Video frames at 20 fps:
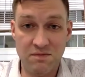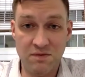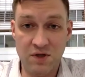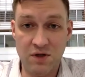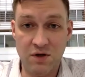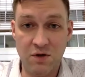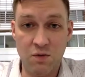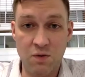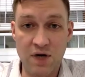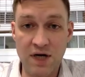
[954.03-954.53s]

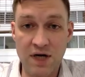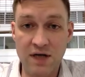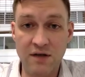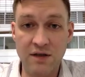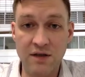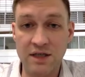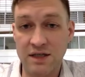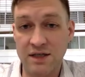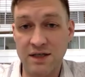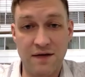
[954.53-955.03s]
while
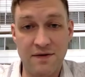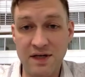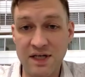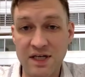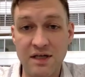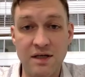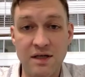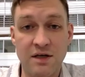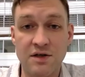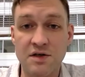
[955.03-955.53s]
I think
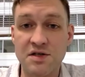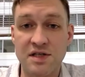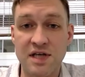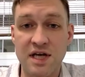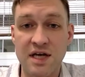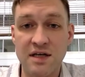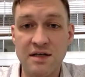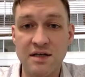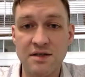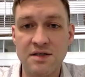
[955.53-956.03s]
he
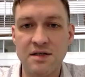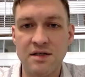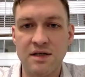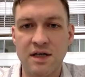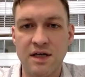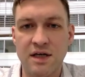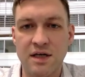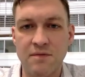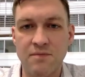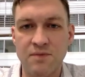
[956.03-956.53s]
understands
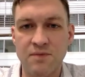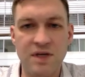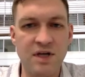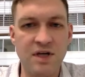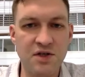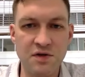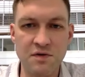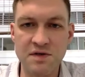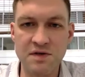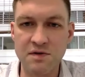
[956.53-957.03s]
the
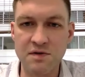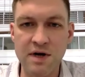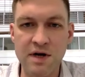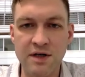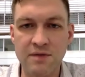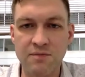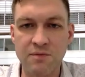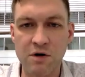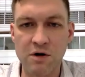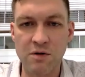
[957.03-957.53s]
issues
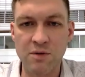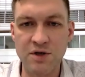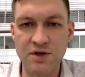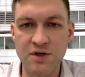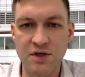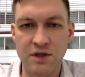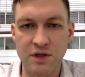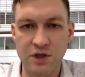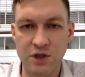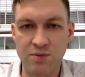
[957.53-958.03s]
surrounding
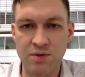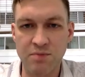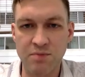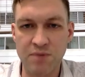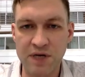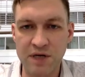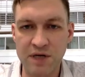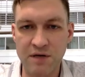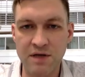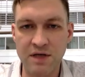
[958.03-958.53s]
prohibition a little bit
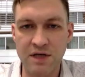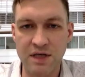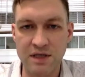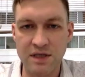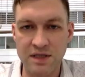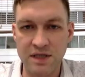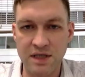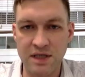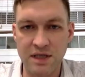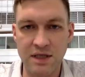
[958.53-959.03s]
better than he
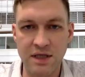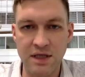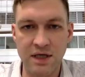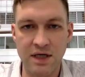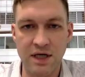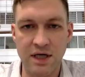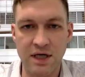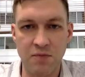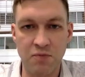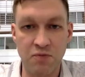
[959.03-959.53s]
did
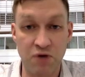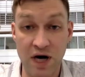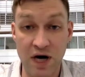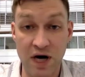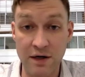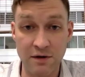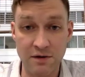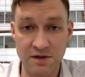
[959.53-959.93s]
prior